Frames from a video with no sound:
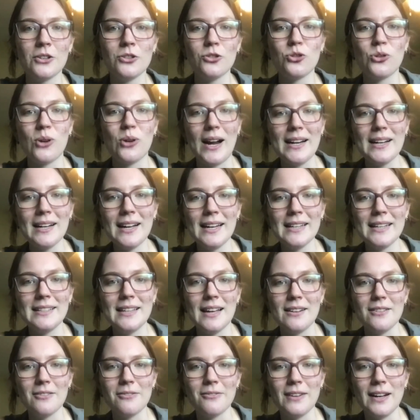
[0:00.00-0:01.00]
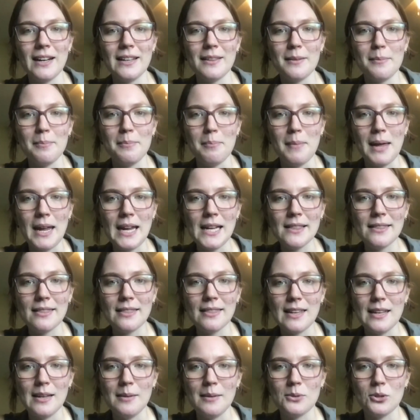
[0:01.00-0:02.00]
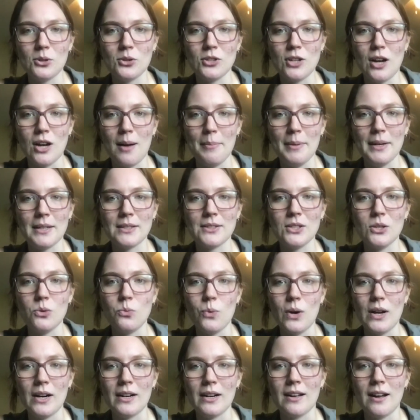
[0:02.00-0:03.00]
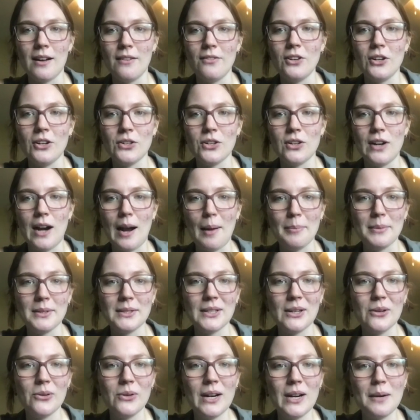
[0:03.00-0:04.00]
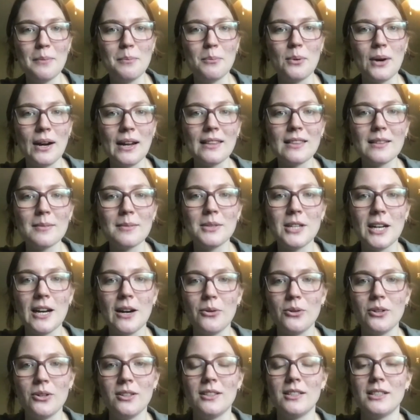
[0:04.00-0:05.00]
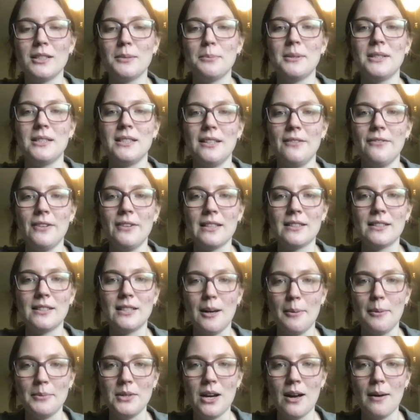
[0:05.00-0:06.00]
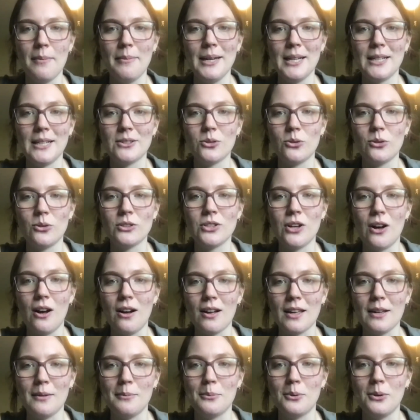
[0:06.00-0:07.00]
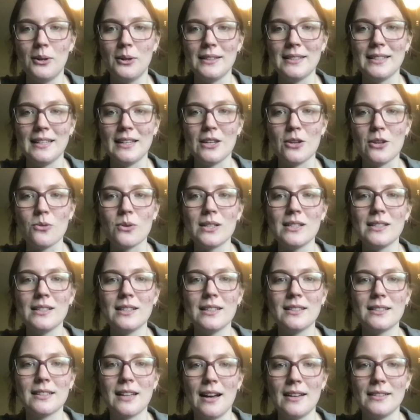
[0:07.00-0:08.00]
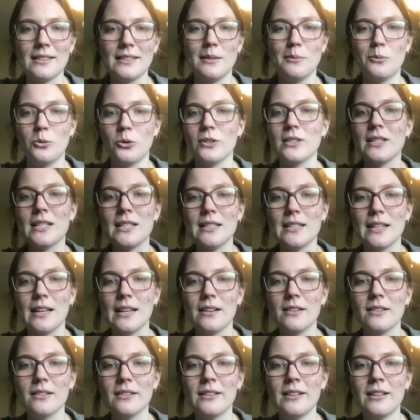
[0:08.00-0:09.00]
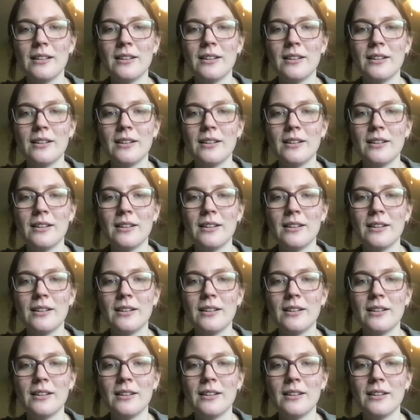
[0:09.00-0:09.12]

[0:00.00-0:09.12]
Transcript: Try to identify the main themes or topics you want to cover in your episode and break them down into specific subtopics or talking points that you can discuss in more detail.